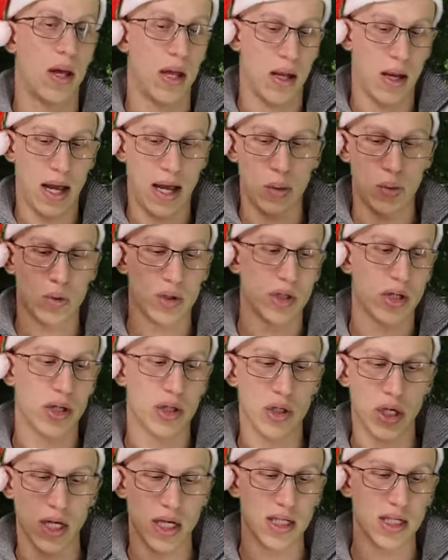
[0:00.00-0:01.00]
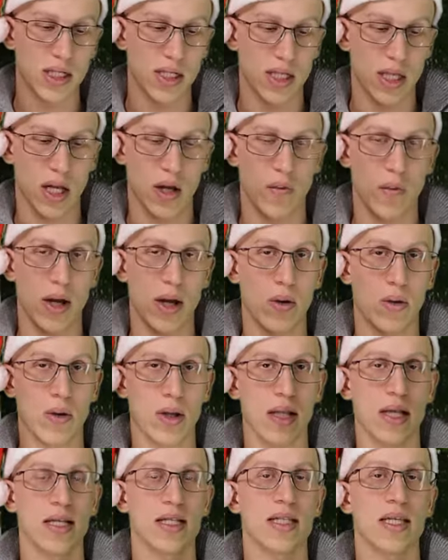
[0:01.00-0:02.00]
and I were to change this thing
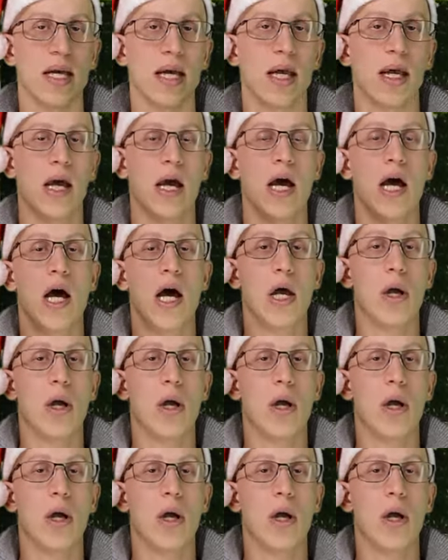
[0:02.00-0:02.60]
around, let's say